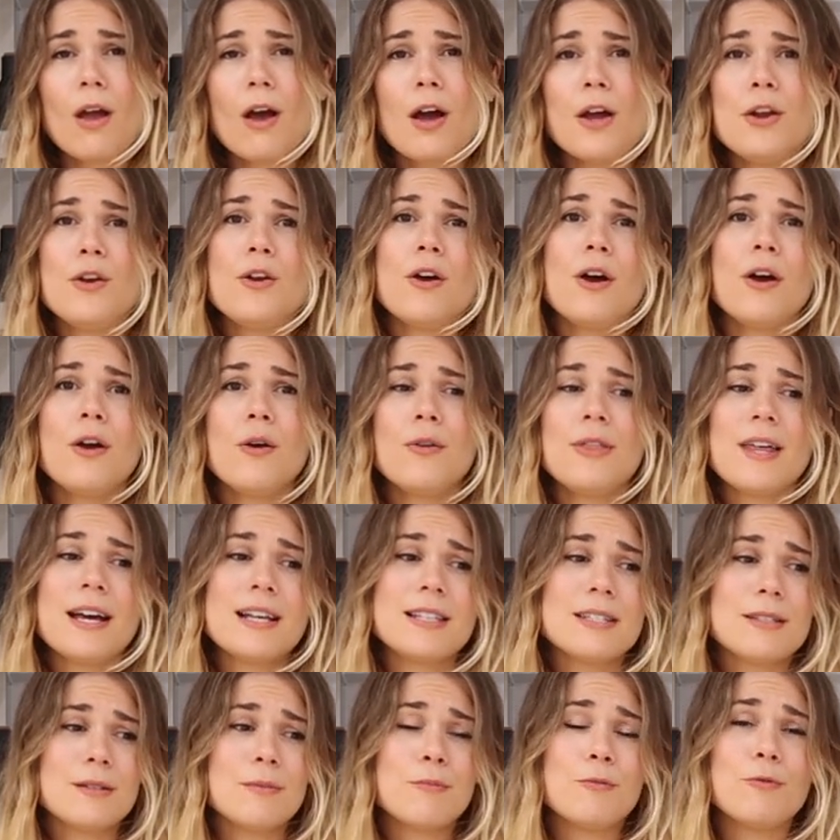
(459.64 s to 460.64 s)
I know
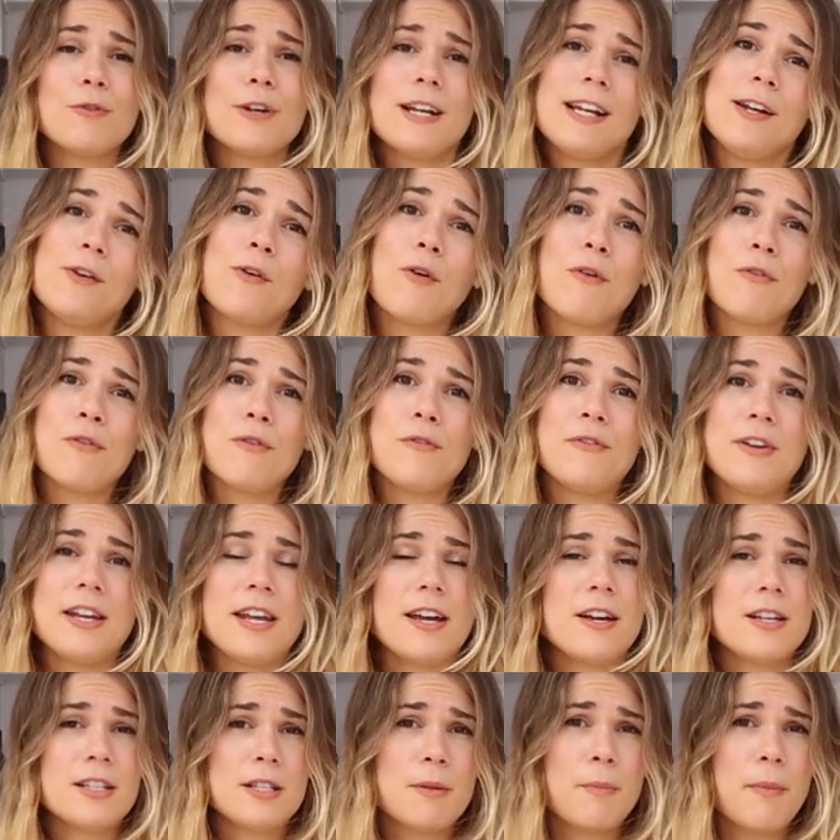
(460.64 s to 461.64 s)
there's some really awful
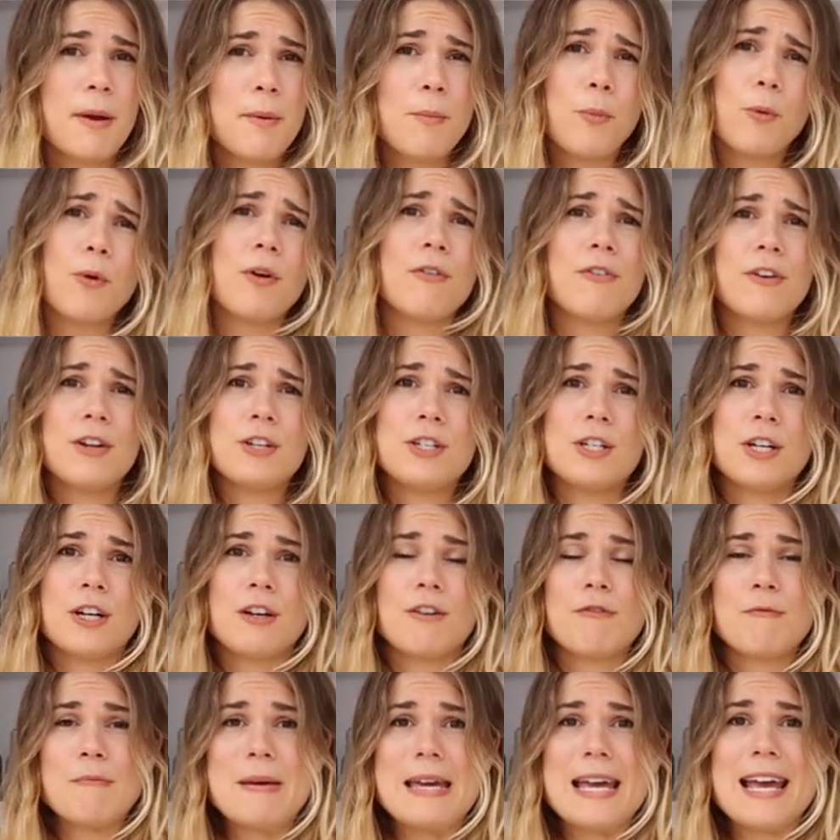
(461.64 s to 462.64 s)
videos that my boyfriend
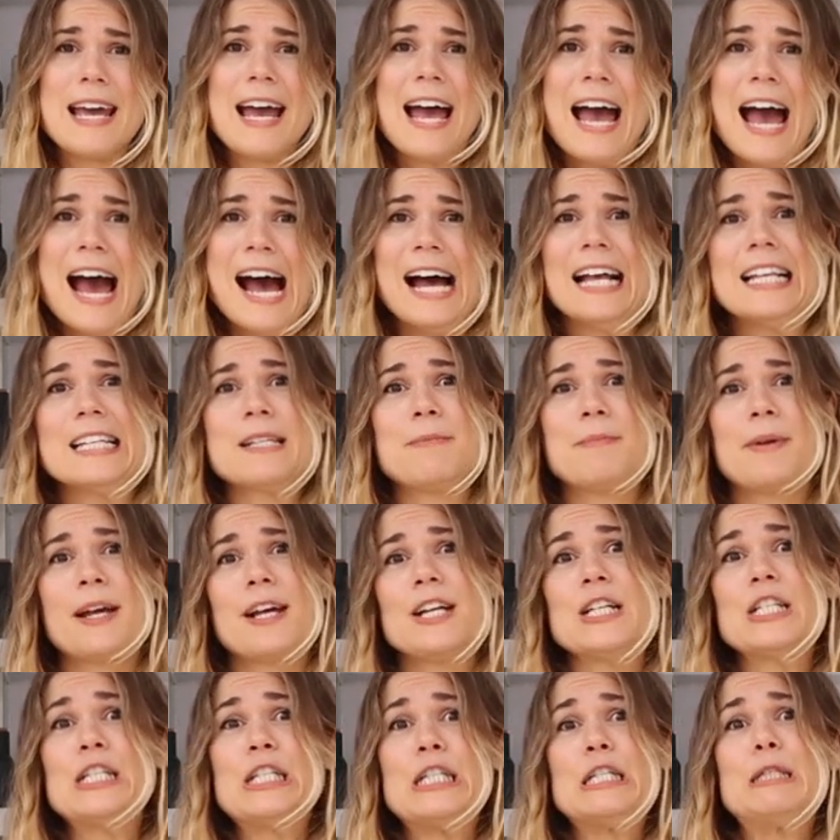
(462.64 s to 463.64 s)
took of me as I'm
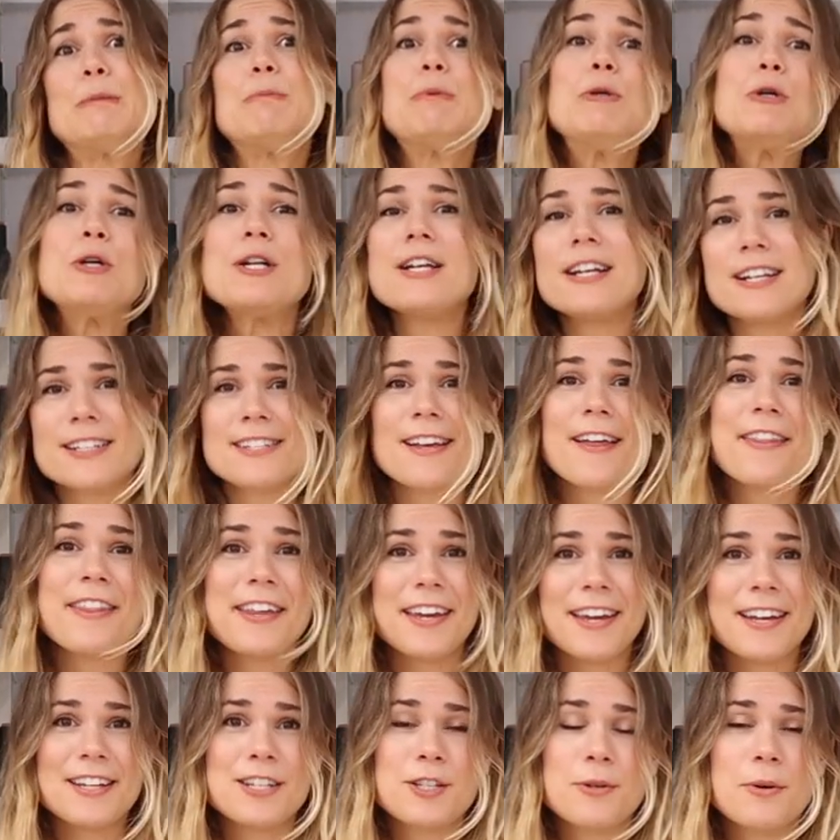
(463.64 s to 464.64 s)
like spooning
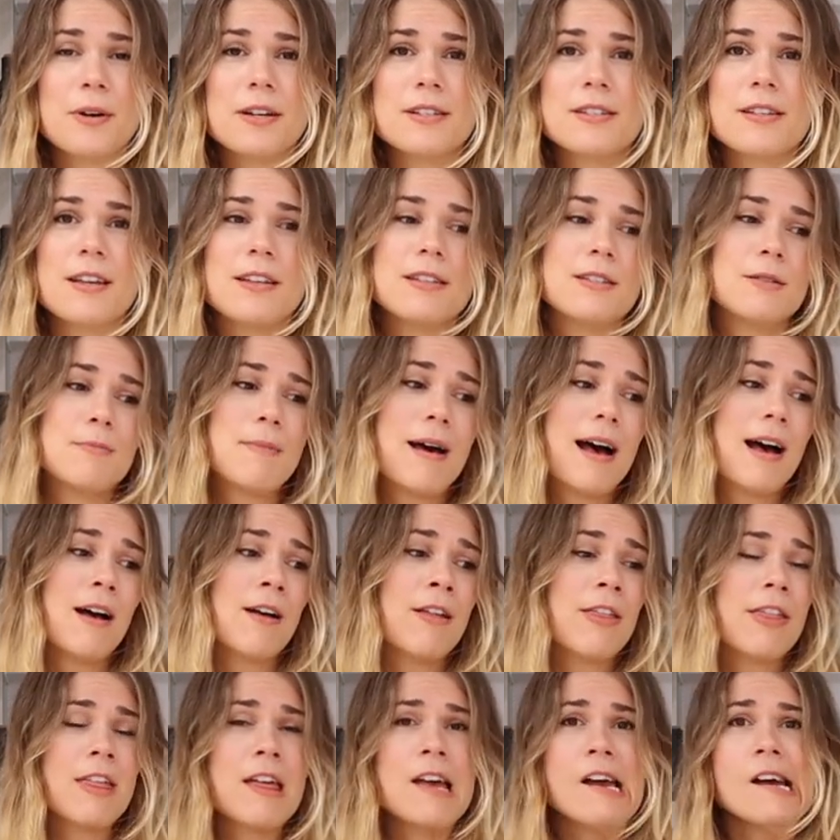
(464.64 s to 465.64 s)
something into our son's
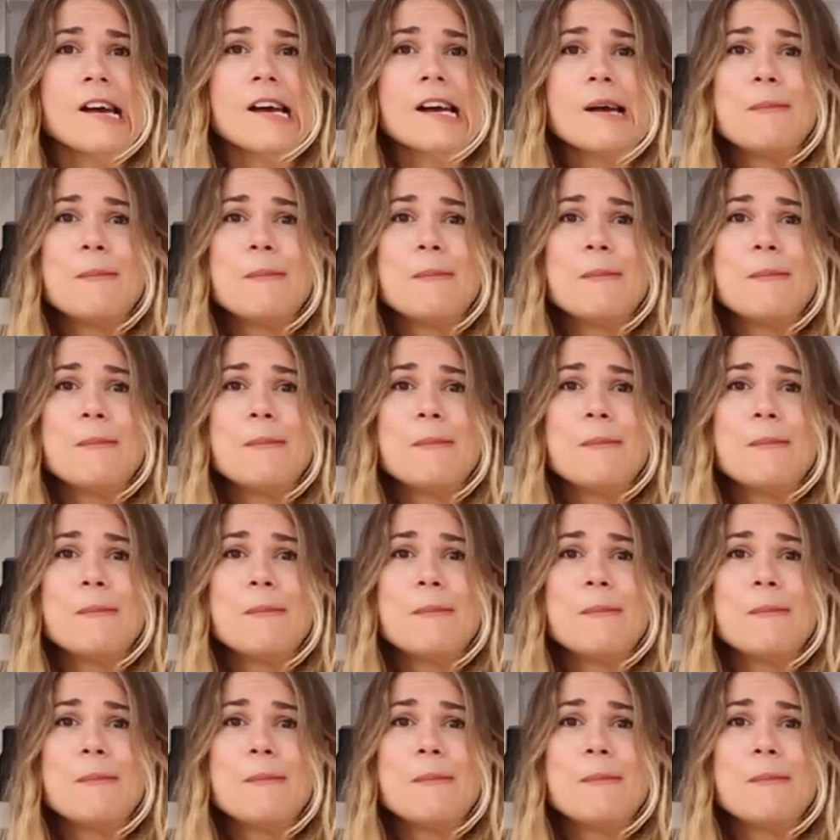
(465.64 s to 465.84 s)
mouth,